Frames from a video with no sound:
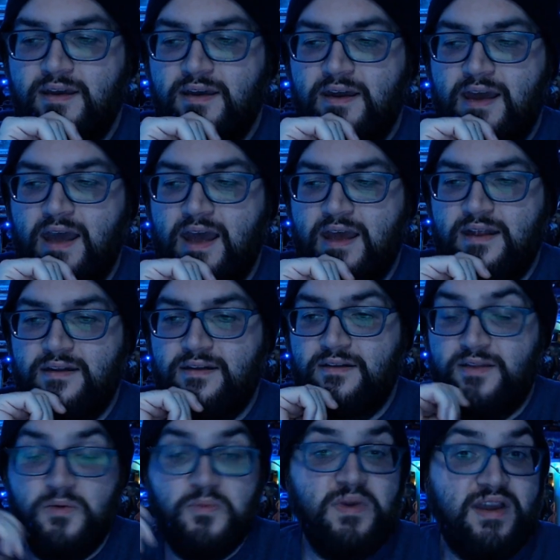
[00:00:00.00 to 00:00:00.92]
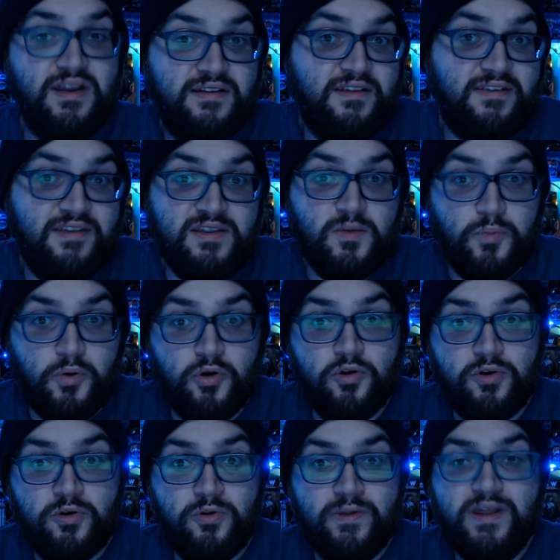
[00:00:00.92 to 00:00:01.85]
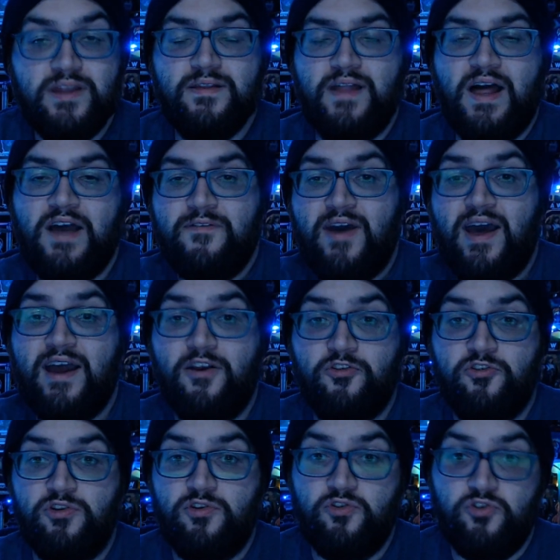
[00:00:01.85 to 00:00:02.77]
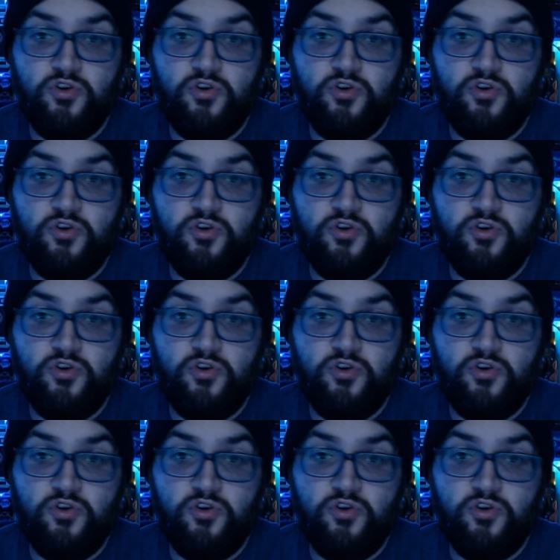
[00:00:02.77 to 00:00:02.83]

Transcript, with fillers: and then we get to see the Purrgil in live action